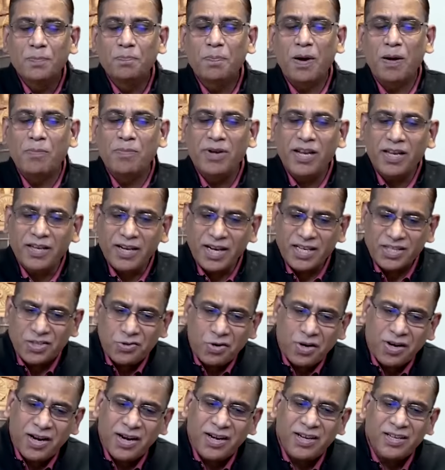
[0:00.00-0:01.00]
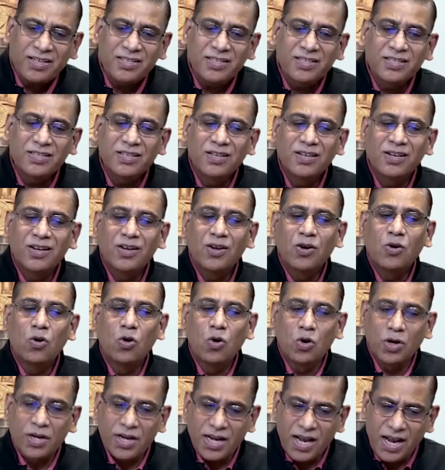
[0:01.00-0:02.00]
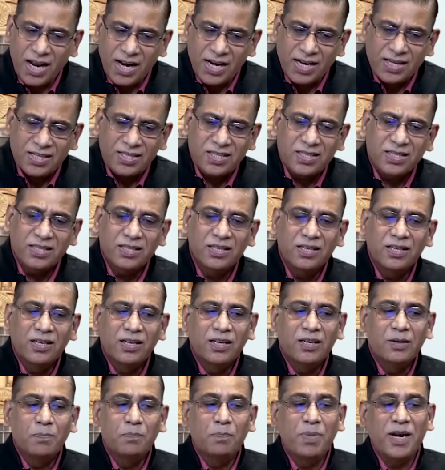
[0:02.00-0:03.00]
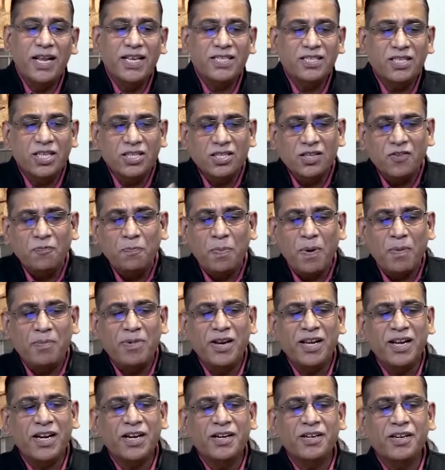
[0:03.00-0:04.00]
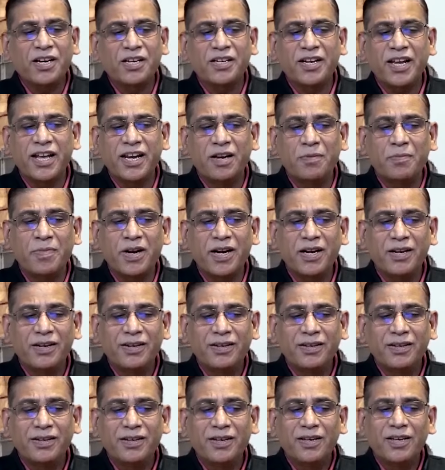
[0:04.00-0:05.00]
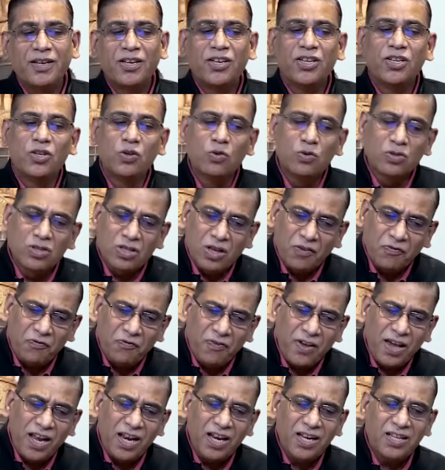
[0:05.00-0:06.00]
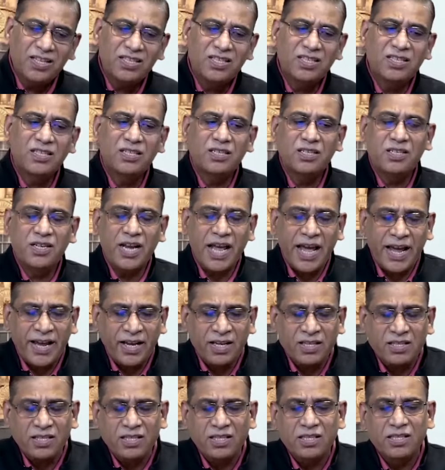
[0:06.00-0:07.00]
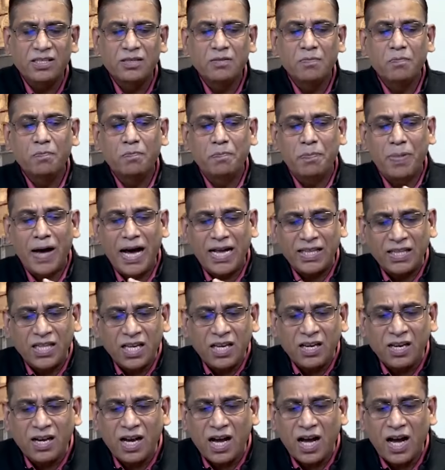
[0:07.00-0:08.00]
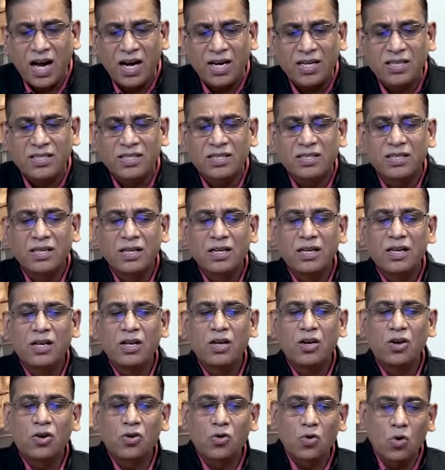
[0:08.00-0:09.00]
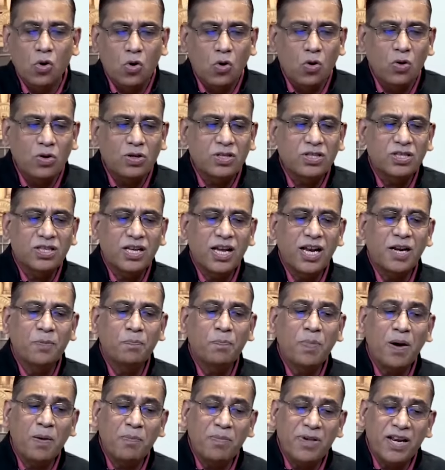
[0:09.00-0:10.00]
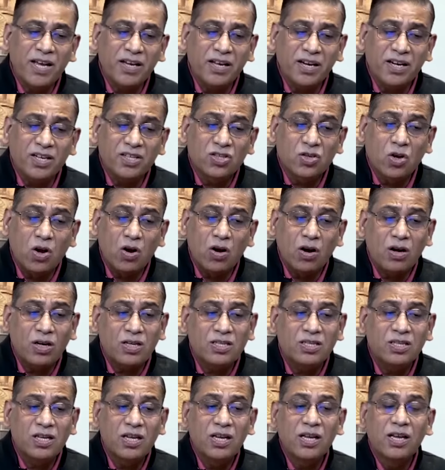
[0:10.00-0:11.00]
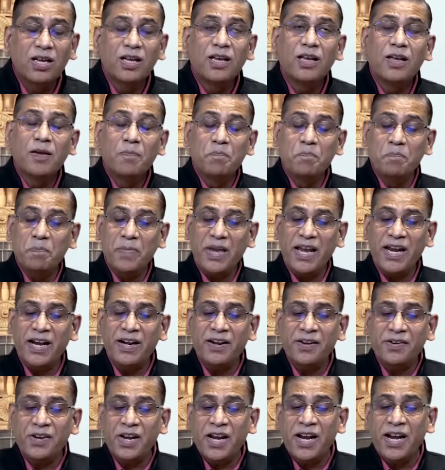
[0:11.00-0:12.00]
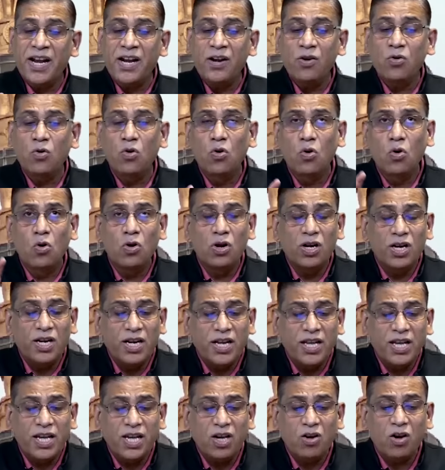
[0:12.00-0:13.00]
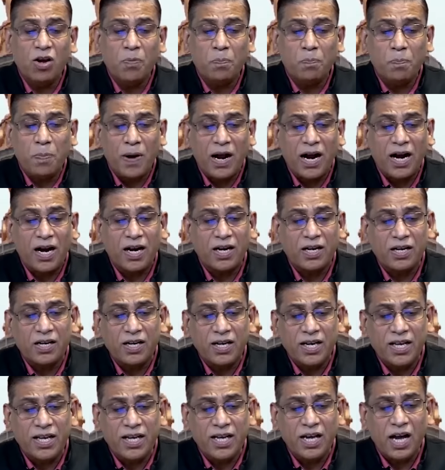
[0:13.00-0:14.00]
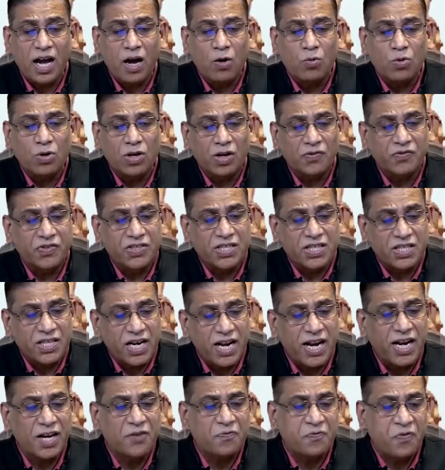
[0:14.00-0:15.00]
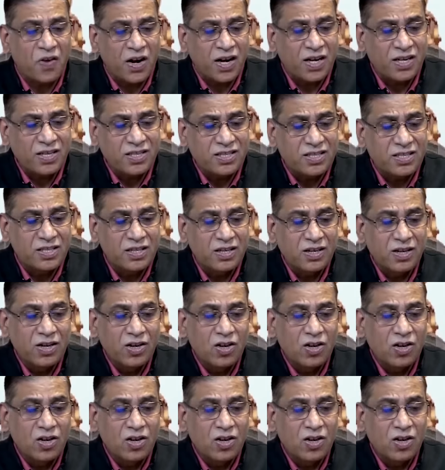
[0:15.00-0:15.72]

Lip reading: public restaurants, hotels, places of public entertainment, use of wells, tanks, bathing ghats, roads and public resorts maintained wholly or partly out of state funds